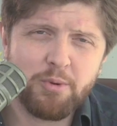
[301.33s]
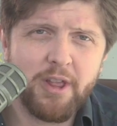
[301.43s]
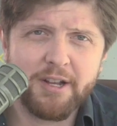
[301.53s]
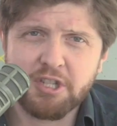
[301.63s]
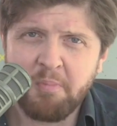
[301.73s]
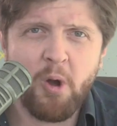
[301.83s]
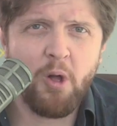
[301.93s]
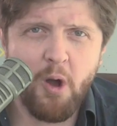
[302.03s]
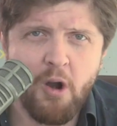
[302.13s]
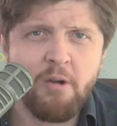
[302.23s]
really a
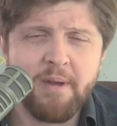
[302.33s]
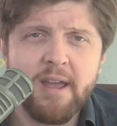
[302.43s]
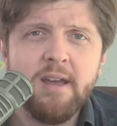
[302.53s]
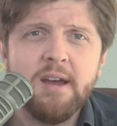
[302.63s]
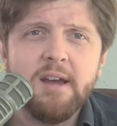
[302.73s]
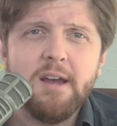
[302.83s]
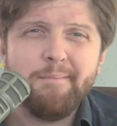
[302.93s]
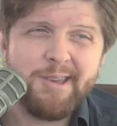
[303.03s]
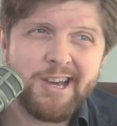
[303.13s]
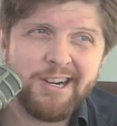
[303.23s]
small army
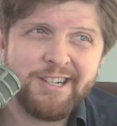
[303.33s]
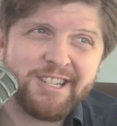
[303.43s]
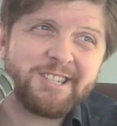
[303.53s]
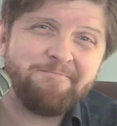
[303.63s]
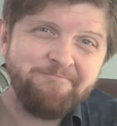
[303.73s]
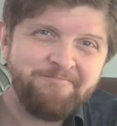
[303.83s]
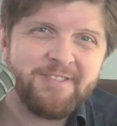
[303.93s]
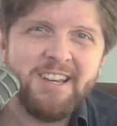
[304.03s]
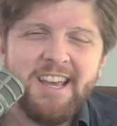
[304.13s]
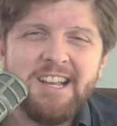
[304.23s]
because
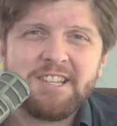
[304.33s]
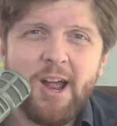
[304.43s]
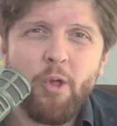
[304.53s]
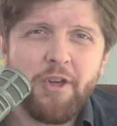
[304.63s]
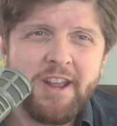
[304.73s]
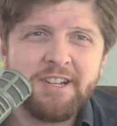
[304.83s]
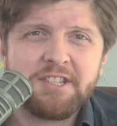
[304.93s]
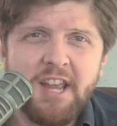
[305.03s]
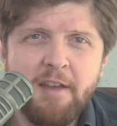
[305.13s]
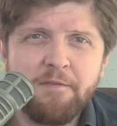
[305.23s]
his health and his
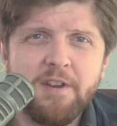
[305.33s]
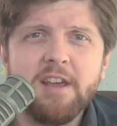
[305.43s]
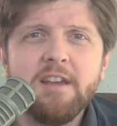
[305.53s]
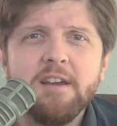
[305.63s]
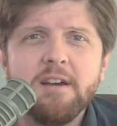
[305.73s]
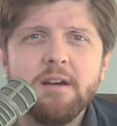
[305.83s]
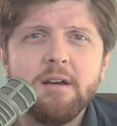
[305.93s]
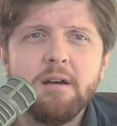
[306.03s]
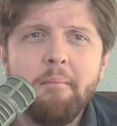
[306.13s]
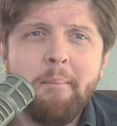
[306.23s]
safety
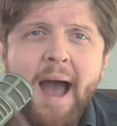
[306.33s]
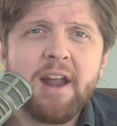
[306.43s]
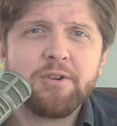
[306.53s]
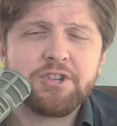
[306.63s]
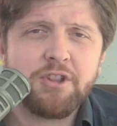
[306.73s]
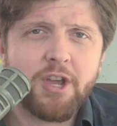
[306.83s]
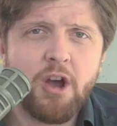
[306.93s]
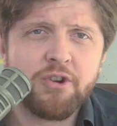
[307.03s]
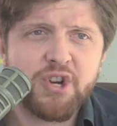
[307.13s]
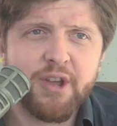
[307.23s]
matters to the
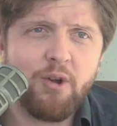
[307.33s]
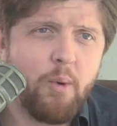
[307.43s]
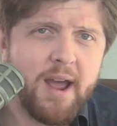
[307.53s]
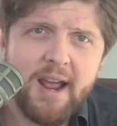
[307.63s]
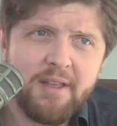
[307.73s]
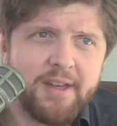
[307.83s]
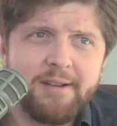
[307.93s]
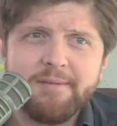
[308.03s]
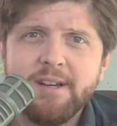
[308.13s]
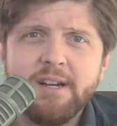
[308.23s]
country in a way that
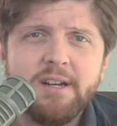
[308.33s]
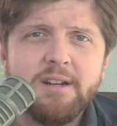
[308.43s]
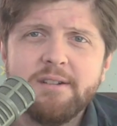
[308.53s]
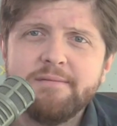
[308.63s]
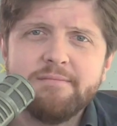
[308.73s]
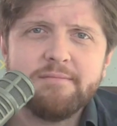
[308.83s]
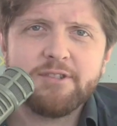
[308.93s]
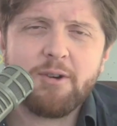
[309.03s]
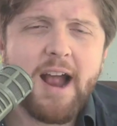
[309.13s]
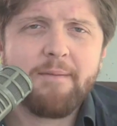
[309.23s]

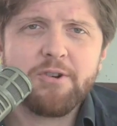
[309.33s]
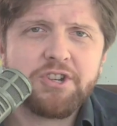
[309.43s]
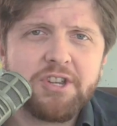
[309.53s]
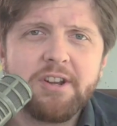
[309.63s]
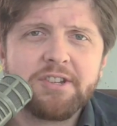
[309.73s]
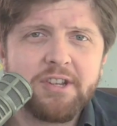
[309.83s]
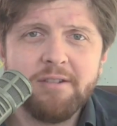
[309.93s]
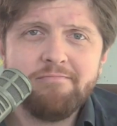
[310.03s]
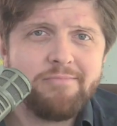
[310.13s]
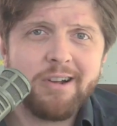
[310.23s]
your average
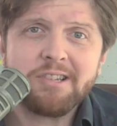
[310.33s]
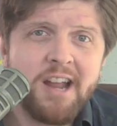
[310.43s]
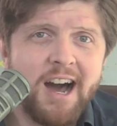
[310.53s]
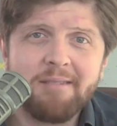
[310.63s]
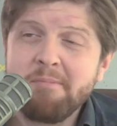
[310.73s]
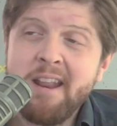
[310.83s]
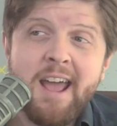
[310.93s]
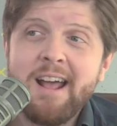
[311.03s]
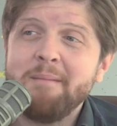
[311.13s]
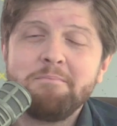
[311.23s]
citizen does not. And
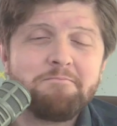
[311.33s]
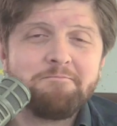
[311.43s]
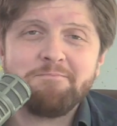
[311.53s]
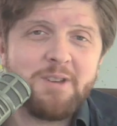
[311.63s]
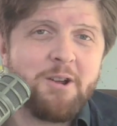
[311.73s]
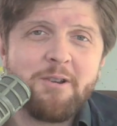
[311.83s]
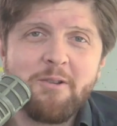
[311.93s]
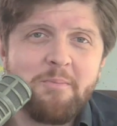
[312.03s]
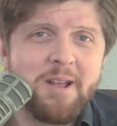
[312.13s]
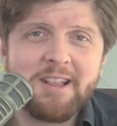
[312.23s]
hey, I'm here to
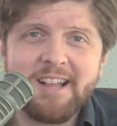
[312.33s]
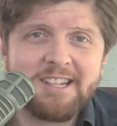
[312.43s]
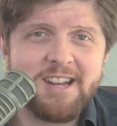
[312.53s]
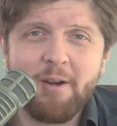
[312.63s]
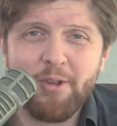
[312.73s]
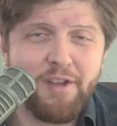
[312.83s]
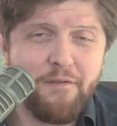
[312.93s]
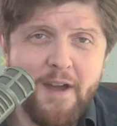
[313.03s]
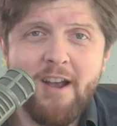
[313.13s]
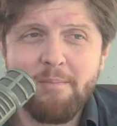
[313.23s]
admit that that's not really
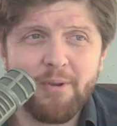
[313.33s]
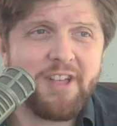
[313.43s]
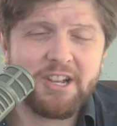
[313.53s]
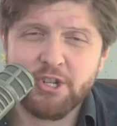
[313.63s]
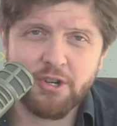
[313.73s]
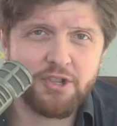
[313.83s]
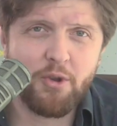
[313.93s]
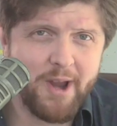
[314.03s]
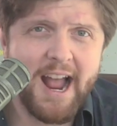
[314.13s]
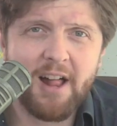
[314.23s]
fair, but that's just
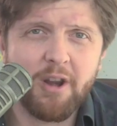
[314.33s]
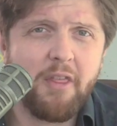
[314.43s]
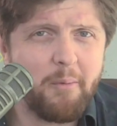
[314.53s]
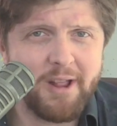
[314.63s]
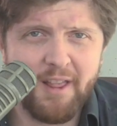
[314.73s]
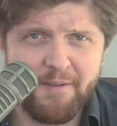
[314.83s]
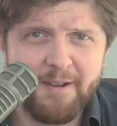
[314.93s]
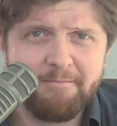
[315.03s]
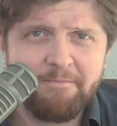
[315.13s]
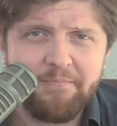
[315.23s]
the reality that we live in